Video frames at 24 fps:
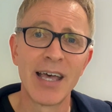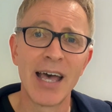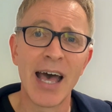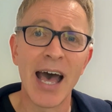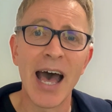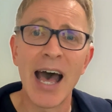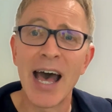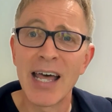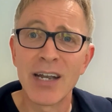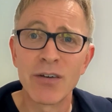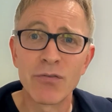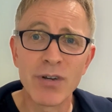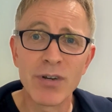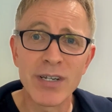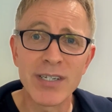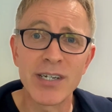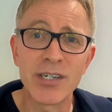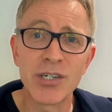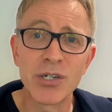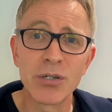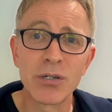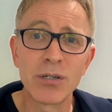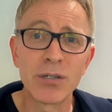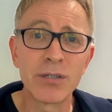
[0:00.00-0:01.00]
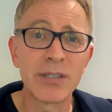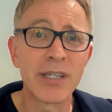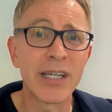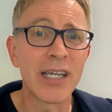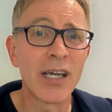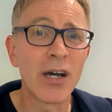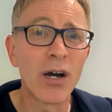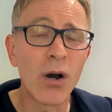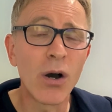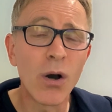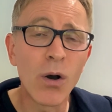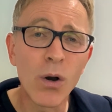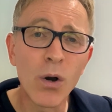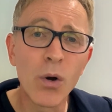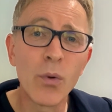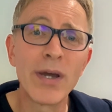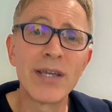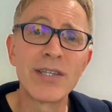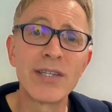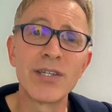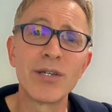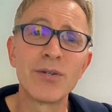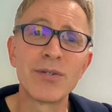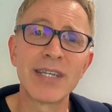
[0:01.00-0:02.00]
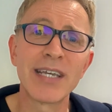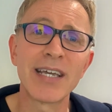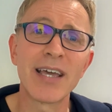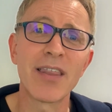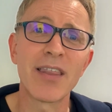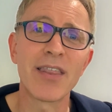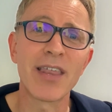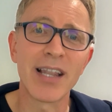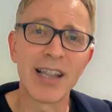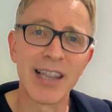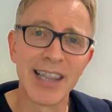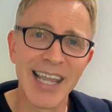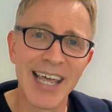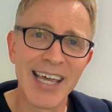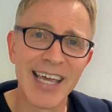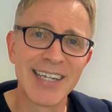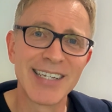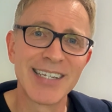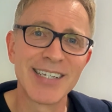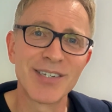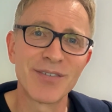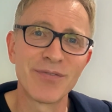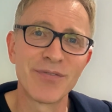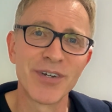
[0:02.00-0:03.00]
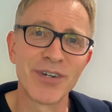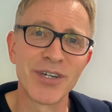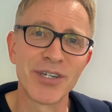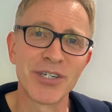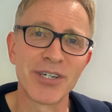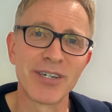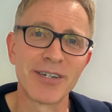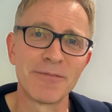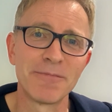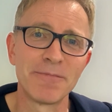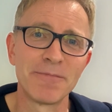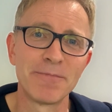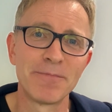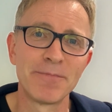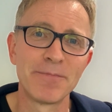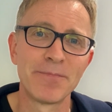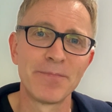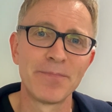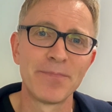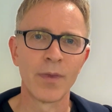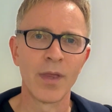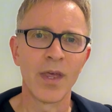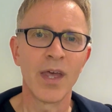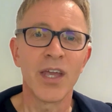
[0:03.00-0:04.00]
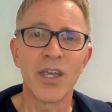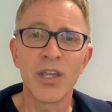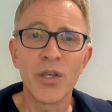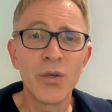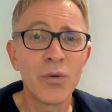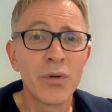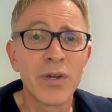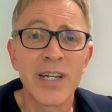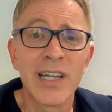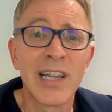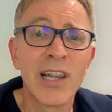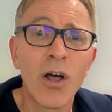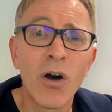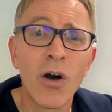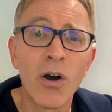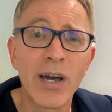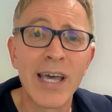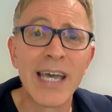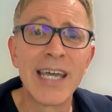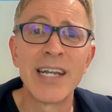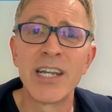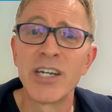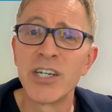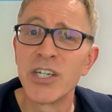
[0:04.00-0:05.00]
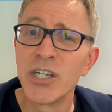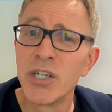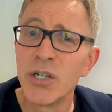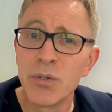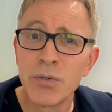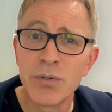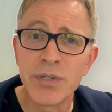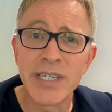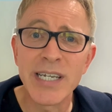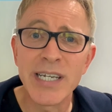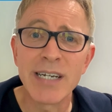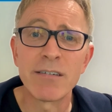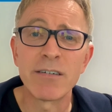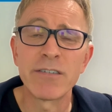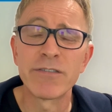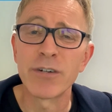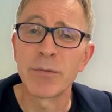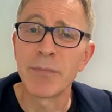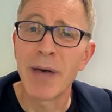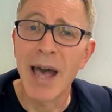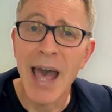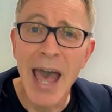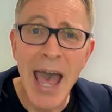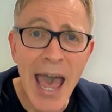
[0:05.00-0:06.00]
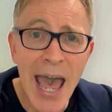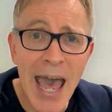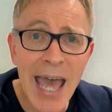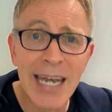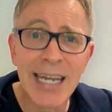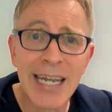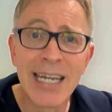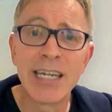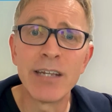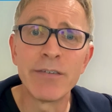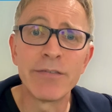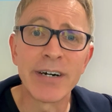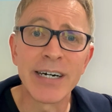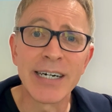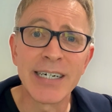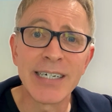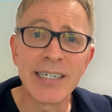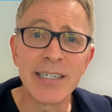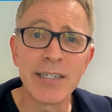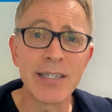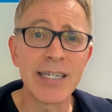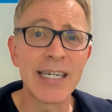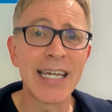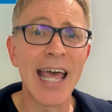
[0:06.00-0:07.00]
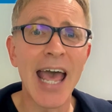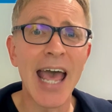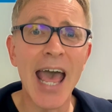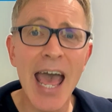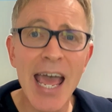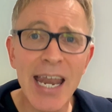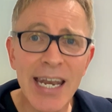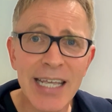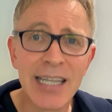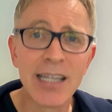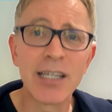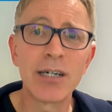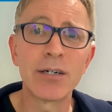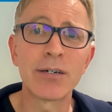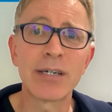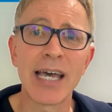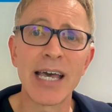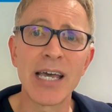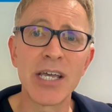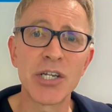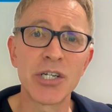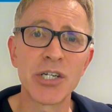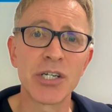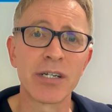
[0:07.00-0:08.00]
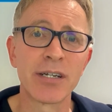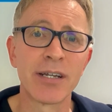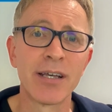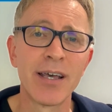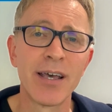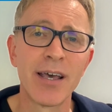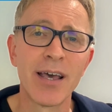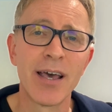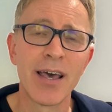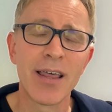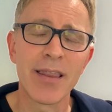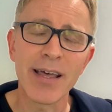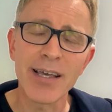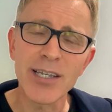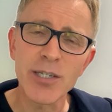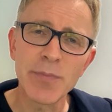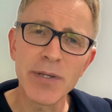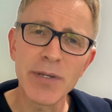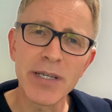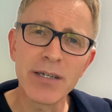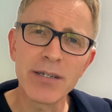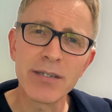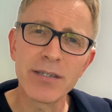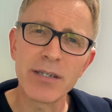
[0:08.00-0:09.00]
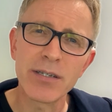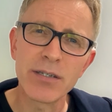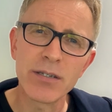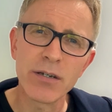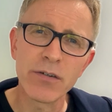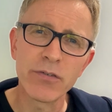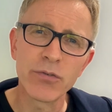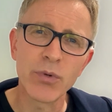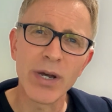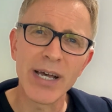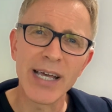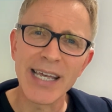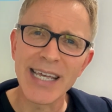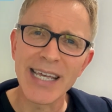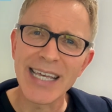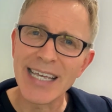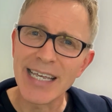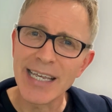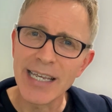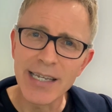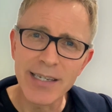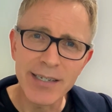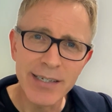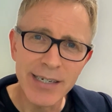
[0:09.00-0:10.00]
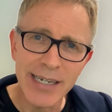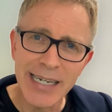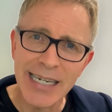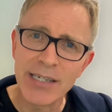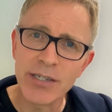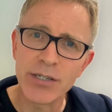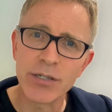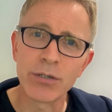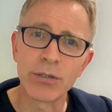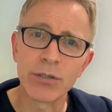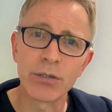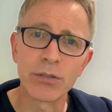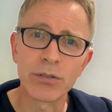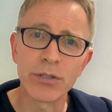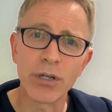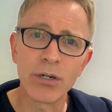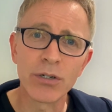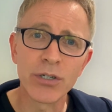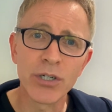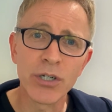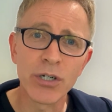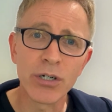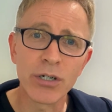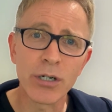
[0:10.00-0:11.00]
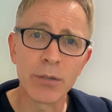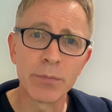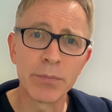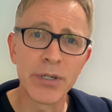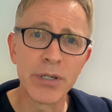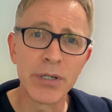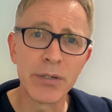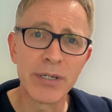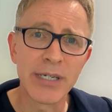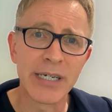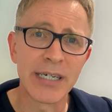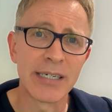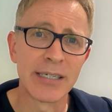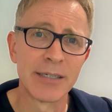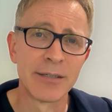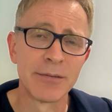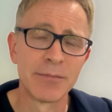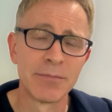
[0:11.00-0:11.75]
And rest assured that you're always using the latest version. You can log in and use Xero from any device in any location. That's because the software isn't installed on your computer.